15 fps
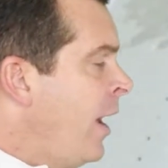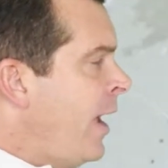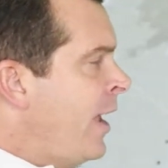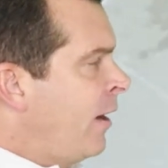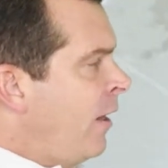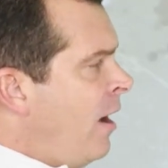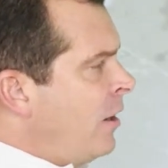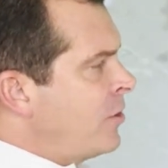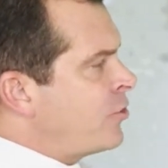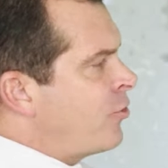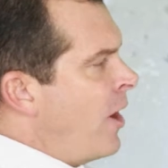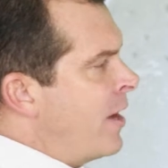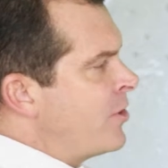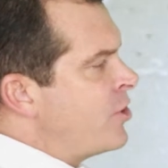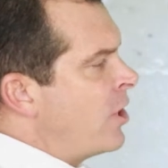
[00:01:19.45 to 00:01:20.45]
And along
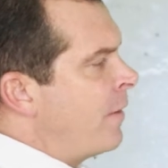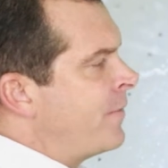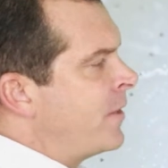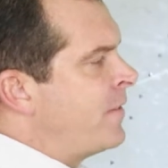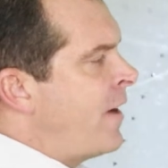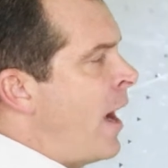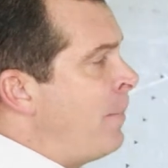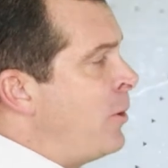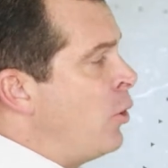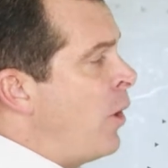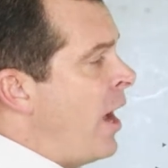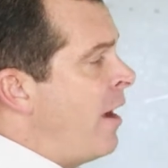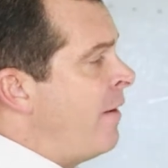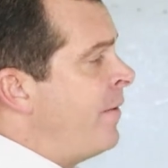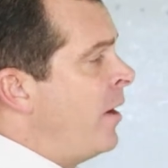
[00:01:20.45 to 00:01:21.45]
strategy up the top, you
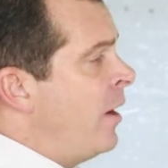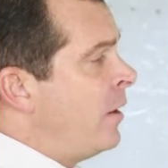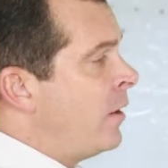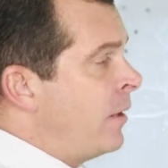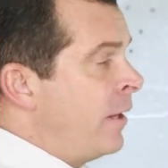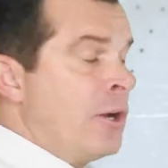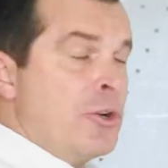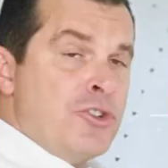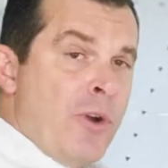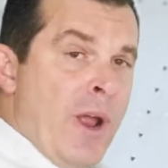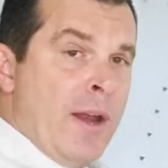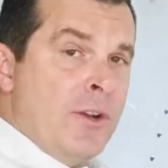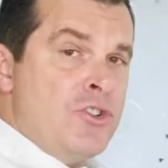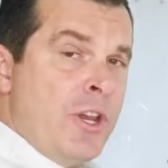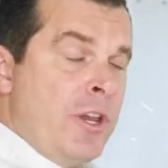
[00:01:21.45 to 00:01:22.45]
have clear
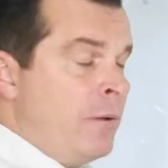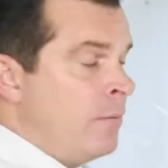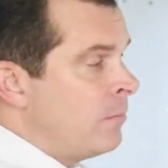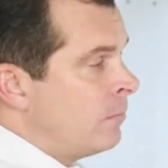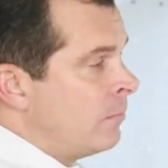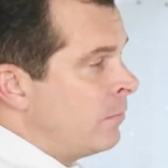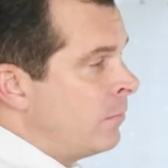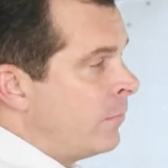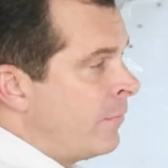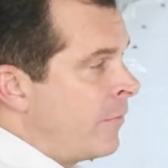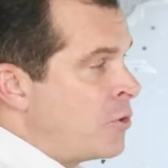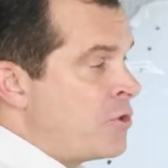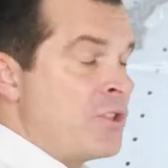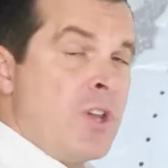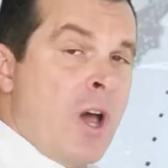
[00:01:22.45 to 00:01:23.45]
strategy
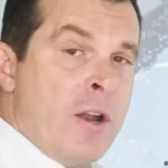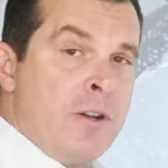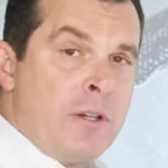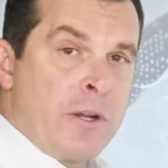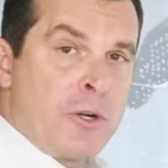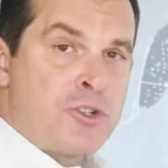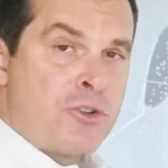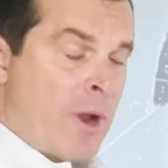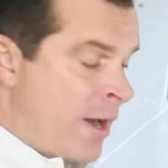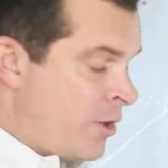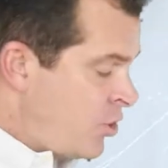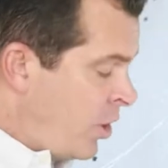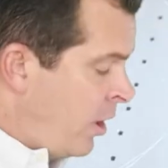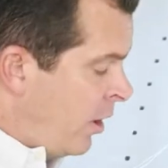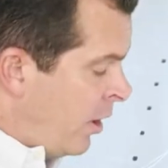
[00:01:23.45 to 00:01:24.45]
versus unclear
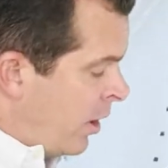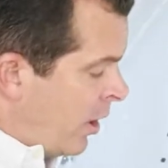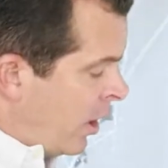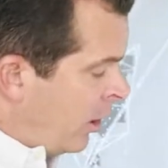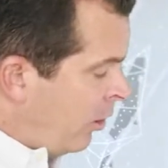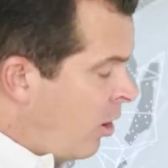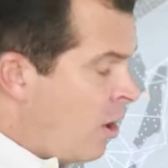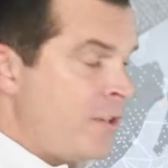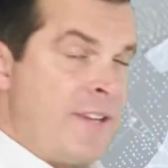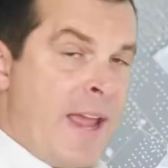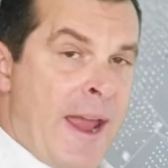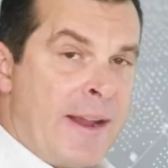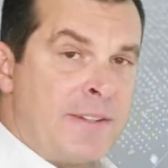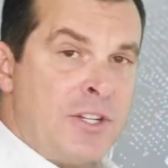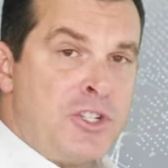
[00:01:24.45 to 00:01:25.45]
strategy. And along
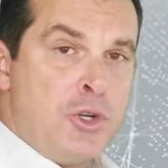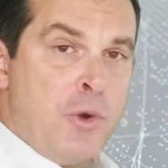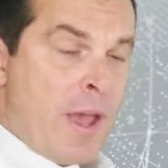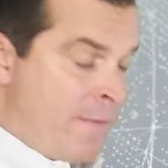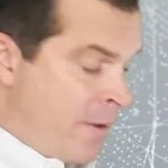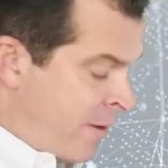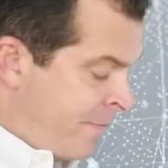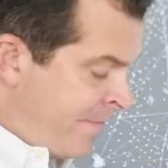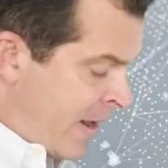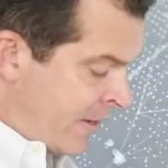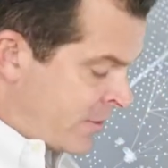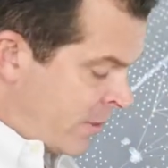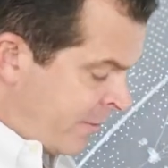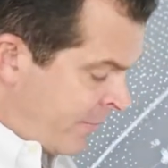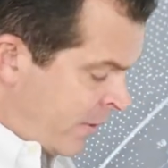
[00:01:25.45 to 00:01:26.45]
tactics, you have
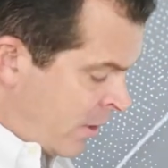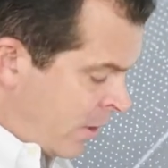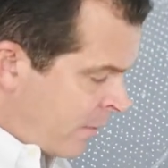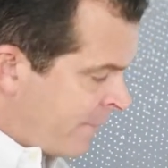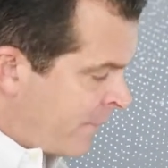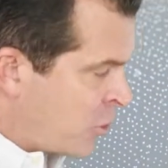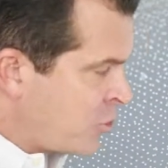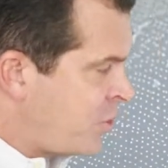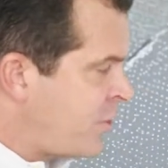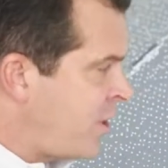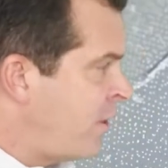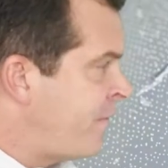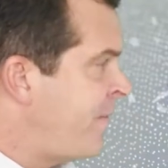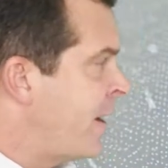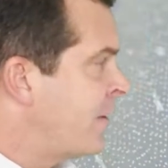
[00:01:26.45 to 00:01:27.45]
effective versus
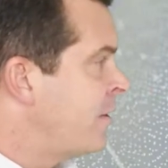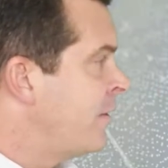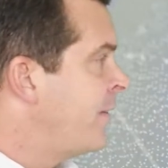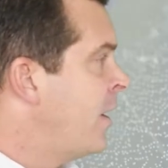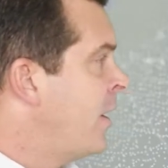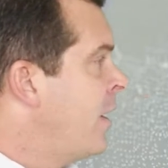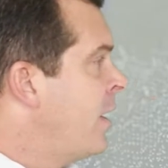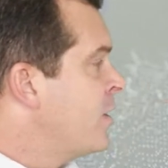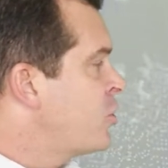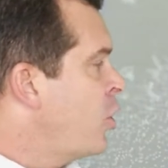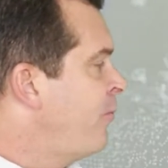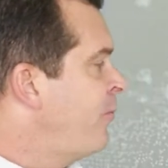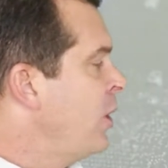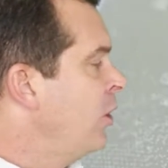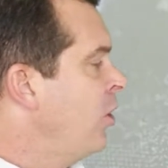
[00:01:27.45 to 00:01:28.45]
ineffective.
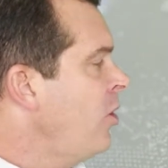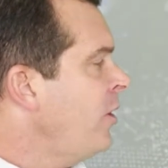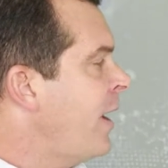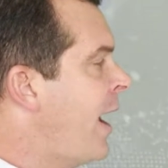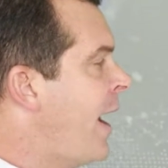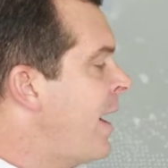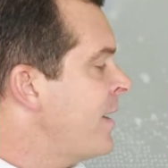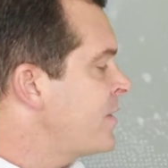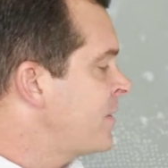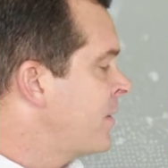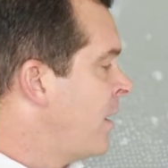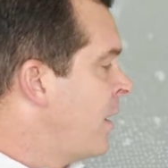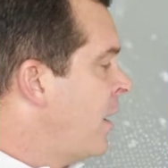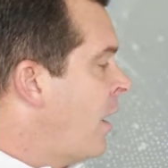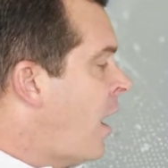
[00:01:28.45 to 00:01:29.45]
So if we look at
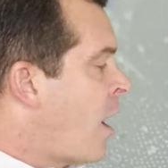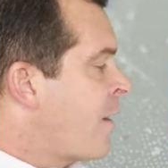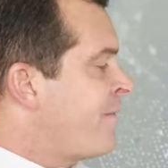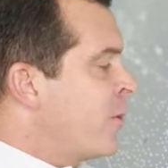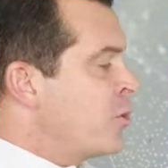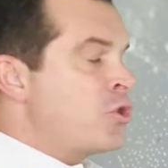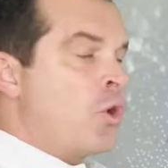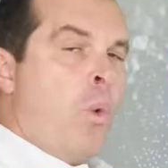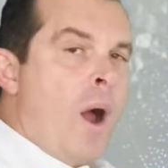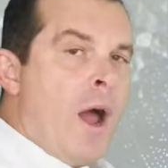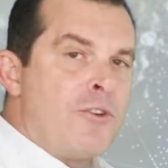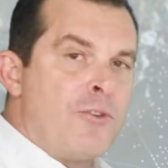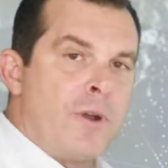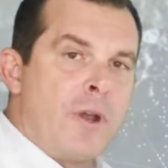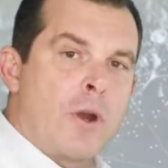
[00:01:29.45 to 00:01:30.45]
our first
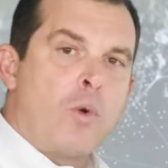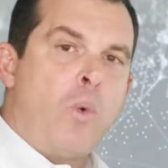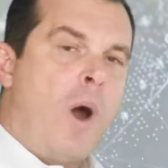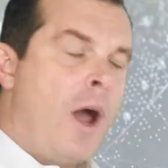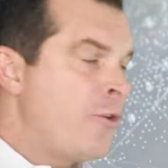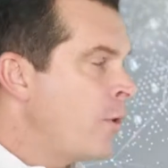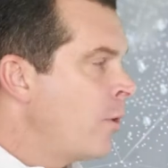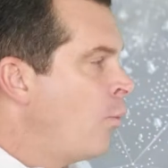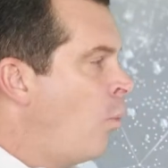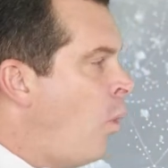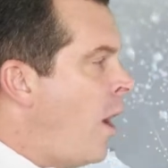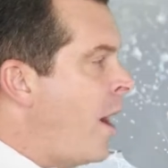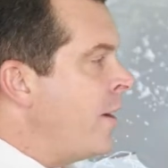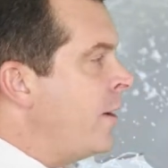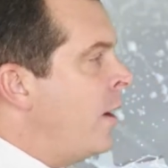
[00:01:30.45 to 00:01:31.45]
quadrant here, quadrant
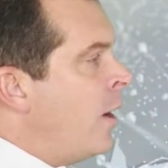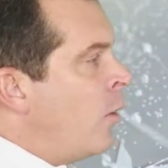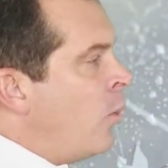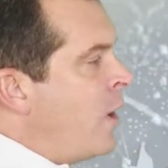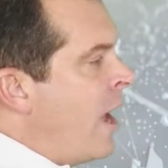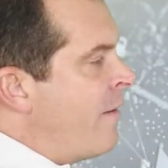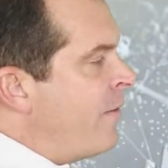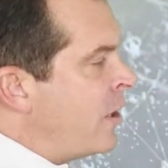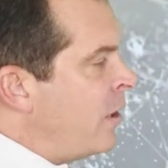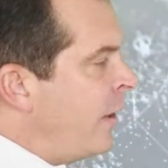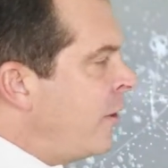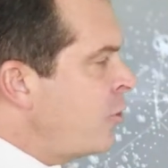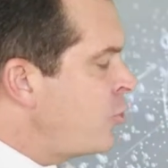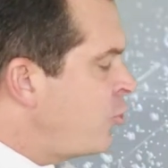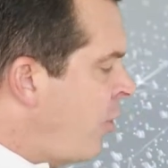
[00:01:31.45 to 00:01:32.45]
1, we have a
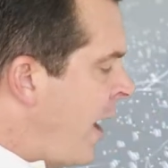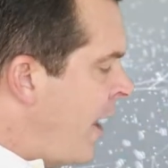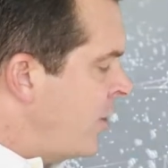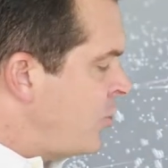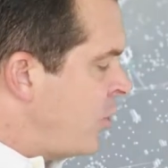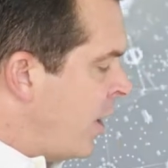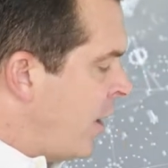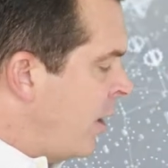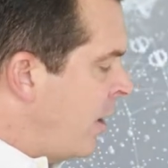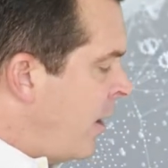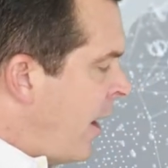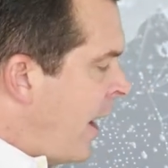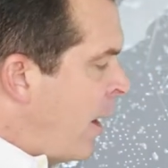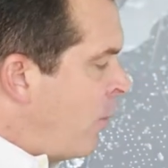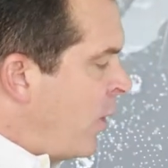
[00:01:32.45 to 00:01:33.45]
clear strategy
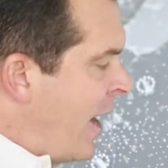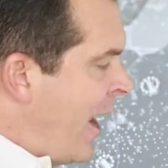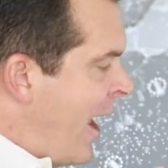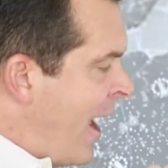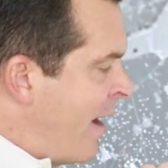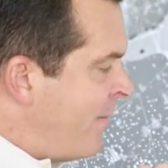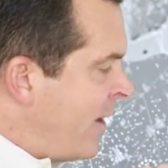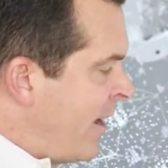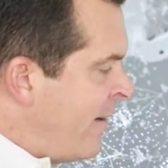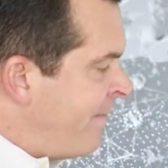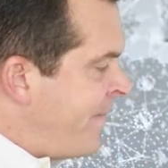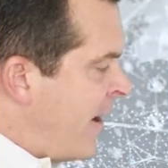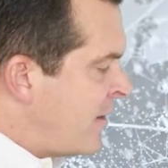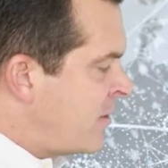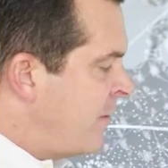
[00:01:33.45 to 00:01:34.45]
and we have
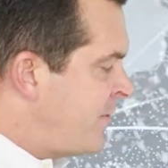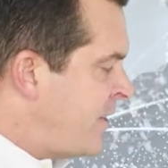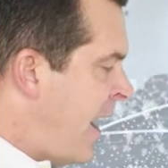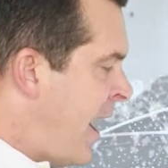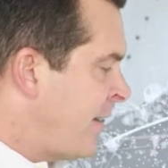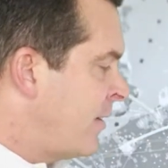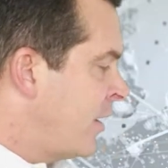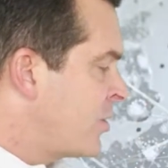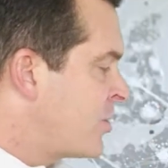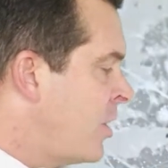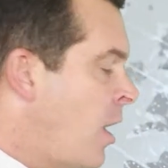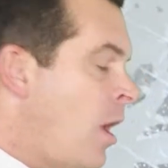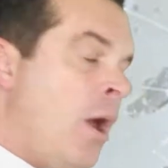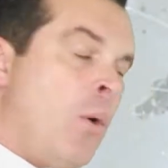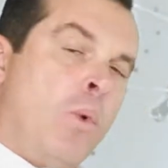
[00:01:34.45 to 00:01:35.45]
effective tactics.
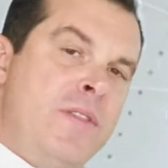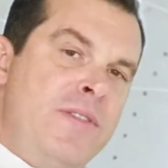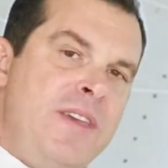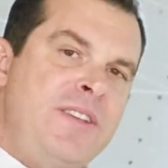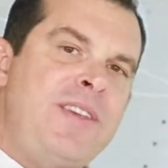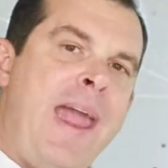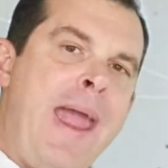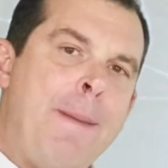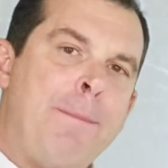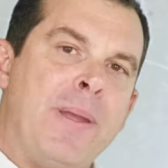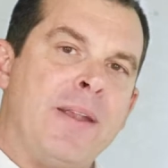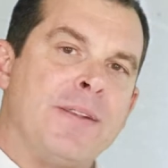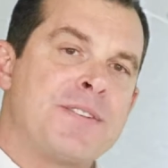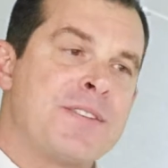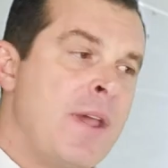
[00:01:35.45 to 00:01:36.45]
When this
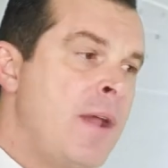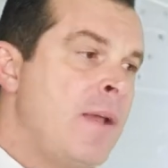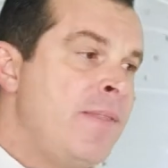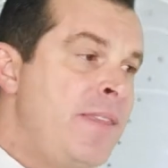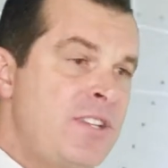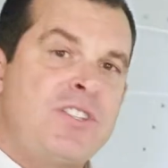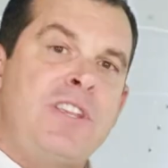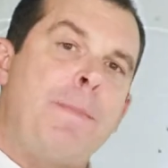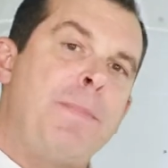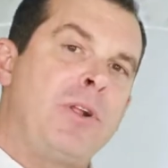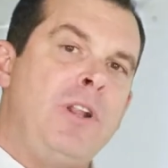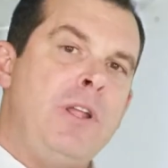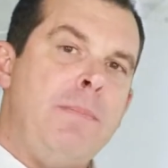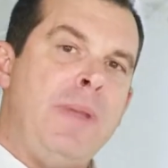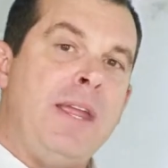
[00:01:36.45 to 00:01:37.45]
happens, this
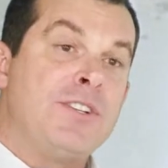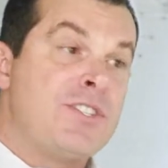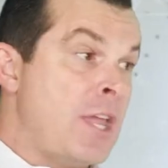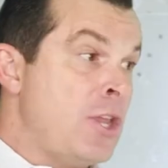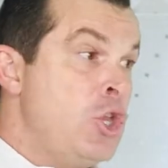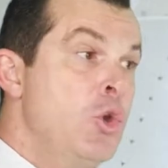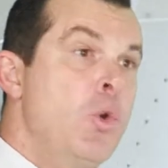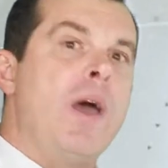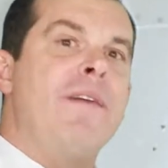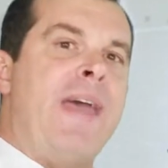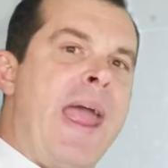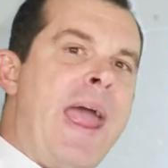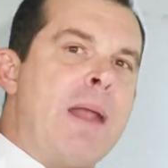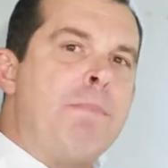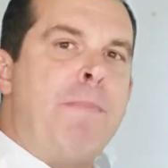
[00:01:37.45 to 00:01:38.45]
typically means that you have
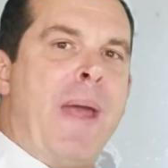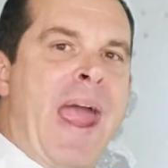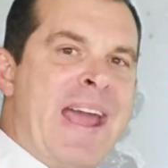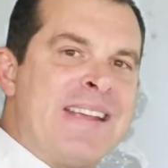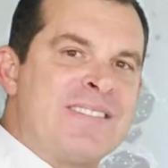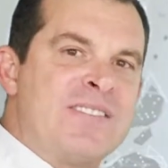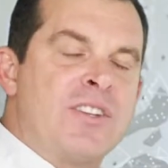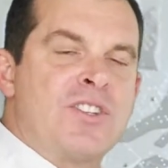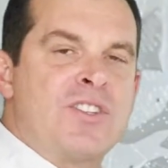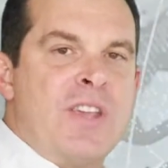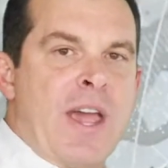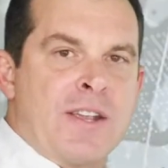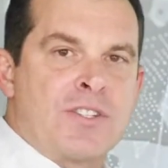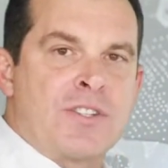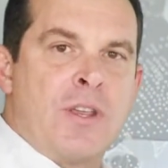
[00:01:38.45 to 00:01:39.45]
had past
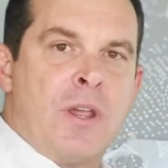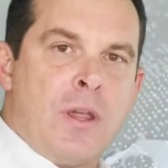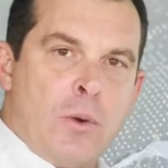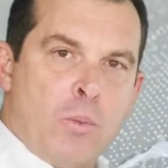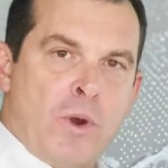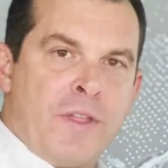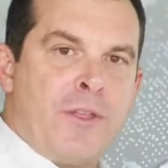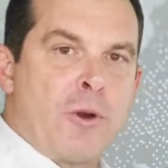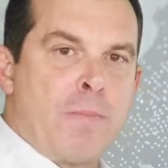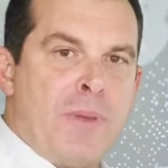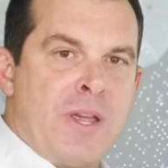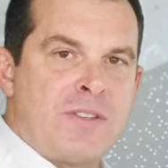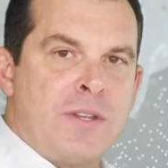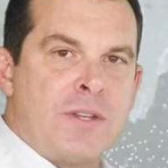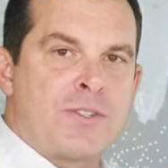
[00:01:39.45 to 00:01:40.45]
success with your
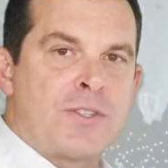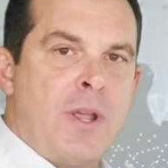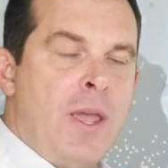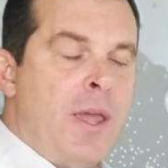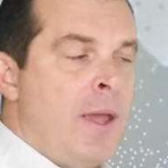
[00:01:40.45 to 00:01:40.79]
business.